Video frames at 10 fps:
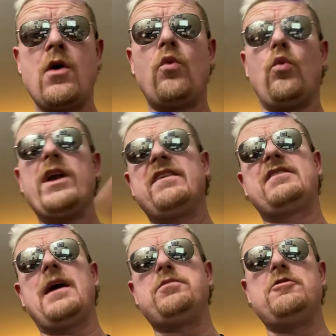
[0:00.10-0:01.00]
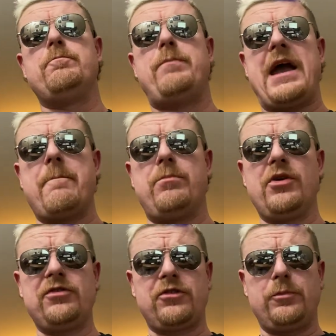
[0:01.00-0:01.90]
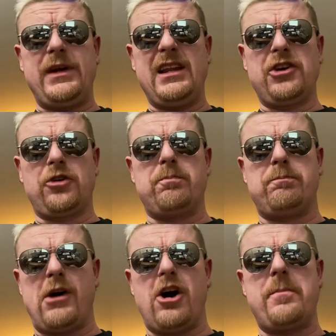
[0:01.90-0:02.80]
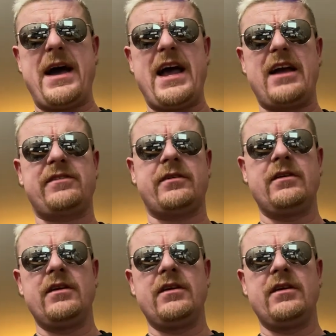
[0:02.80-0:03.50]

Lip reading: What is up, you bamboozled, belittled ball bags?